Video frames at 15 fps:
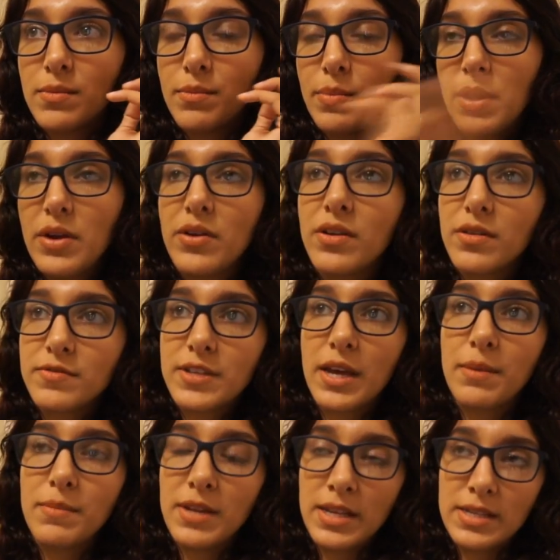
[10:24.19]
period of
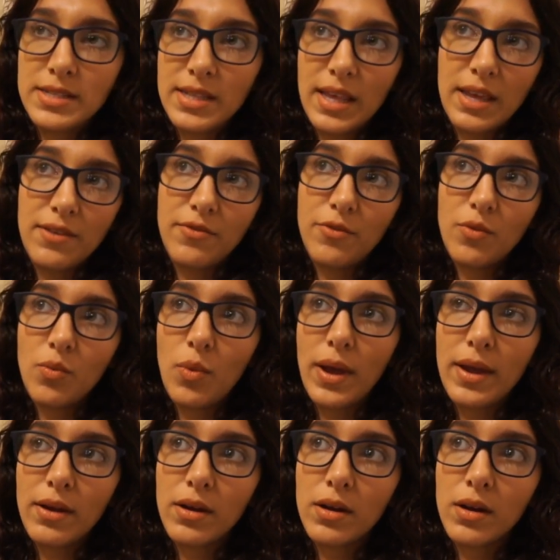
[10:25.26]
time in his life
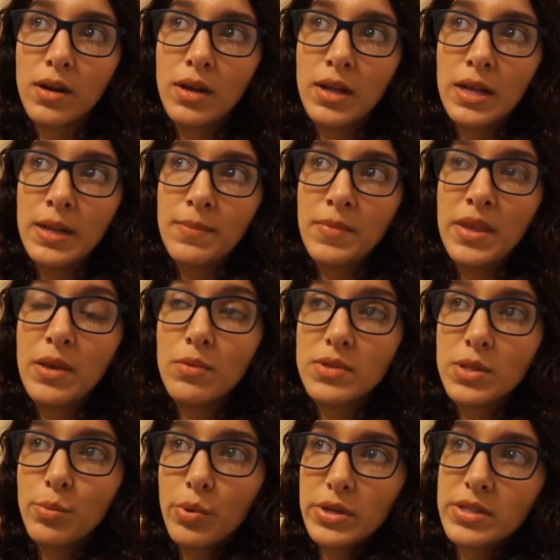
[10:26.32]
where he was
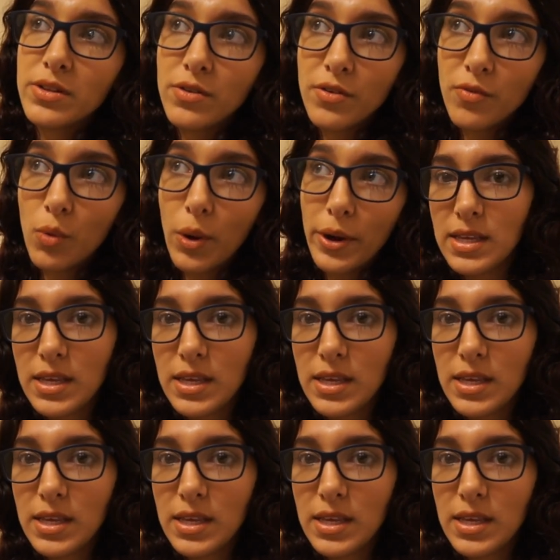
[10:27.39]
a prisoner of war.